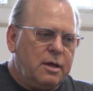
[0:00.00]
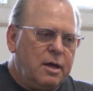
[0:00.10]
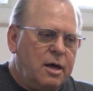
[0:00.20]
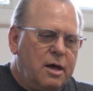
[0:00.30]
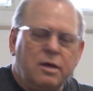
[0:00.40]

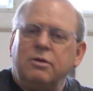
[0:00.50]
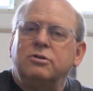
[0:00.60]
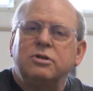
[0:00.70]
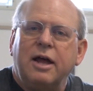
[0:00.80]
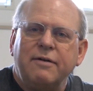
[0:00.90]
uh, you
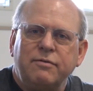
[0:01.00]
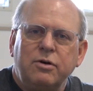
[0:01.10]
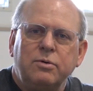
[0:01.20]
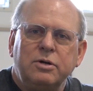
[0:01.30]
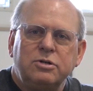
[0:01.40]
should have
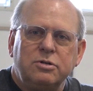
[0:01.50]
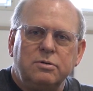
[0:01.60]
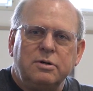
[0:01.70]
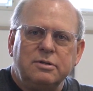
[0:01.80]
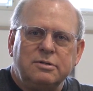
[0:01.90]
no
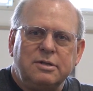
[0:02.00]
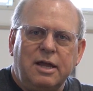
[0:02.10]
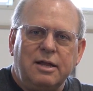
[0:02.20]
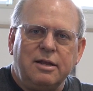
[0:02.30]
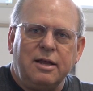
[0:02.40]
issue
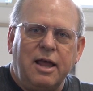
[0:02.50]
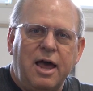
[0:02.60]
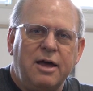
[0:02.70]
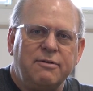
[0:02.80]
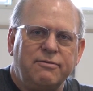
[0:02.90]
understanding
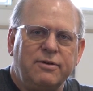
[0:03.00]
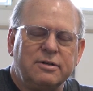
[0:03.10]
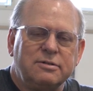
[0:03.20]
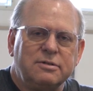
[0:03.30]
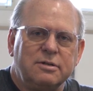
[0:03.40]
how to
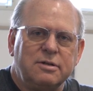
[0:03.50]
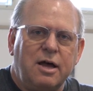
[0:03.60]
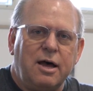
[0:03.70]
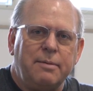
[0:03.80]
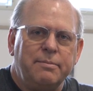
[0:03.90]
fix the
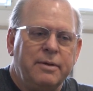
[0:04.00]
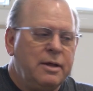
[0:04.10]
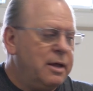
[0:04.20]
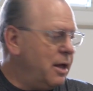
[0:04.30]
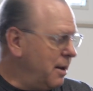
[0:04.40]
top.
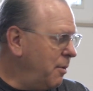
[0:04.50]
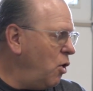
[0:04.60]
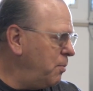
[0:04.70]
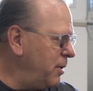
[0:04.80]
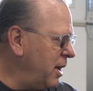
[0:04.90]
And I'm
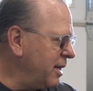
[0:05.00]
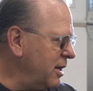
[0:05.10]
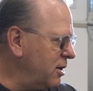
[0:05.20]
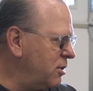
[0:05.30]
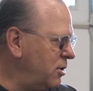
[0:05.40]
hoping I
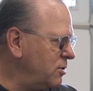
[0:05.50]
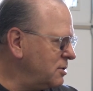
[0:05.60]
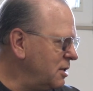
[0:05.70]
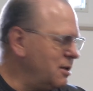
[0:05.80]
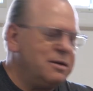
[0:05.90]
can
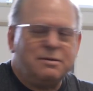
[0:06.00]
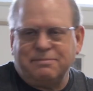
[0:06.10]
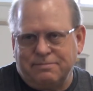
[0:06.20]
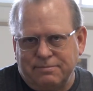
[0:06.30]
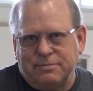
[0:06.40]
close it.
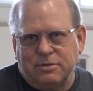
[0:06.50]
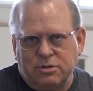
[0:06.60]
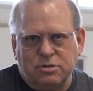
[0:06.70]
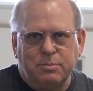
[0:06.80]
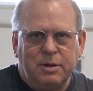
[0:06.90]

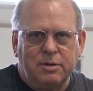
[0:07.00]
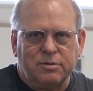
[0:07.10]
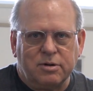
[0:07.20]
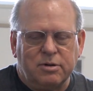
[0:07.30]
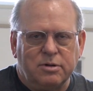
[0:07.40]
Should be able
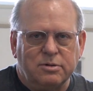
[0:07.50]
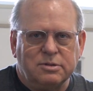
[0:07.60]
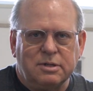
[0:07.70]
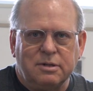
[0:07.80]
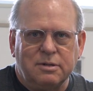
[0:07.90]
to
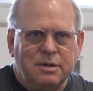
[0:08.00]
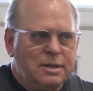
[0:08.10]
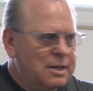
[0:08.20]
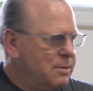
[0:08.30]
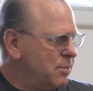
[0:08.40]
close it.
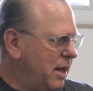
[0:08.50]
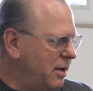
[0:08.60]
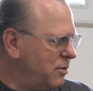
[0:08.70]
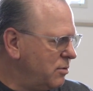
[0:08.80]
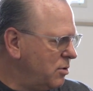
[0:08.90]
But
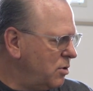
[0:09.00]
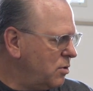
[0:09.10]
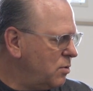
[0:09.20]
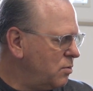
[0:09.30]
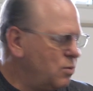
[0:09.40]
I don't
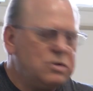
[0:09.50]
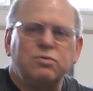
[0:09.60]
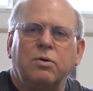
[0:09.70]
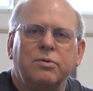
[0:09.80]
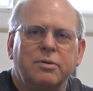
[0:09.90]
know
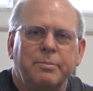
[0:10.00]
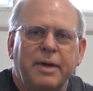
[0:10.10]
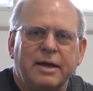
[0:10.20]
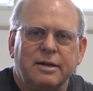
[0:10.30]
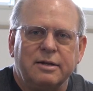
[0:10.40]
what's wrong with the
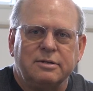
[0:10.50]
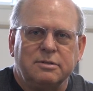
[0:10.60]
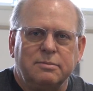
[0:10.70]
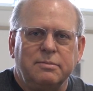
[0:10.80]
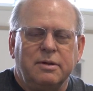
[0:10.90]

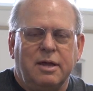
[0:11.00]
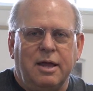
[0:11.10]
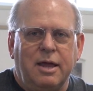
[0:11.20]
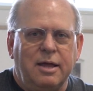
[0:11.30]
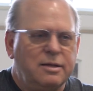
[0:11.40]
mechanism
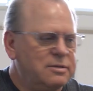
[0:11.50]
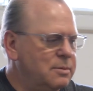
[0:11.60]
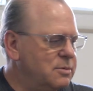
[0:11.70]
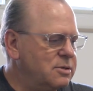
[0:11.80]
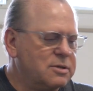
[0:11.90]
and
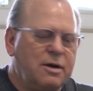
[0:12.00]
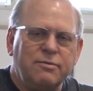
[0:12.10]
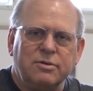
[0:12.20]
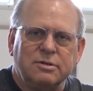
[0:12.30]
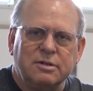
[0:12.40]
some
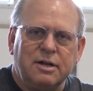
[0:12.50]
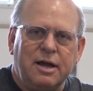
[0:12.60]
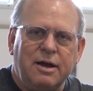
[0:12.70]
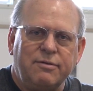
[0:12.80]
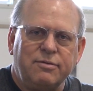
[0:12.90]
discovery is going to
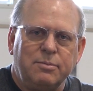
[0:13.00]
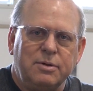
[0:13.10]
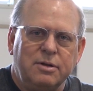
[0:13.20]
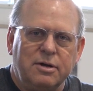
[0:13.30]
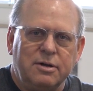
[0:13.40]
have to
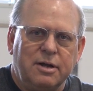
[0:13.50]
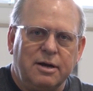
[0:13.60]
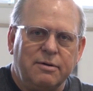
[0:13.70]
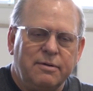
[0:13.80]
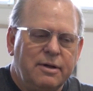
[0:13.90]
be done
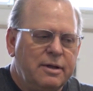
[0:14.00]
there.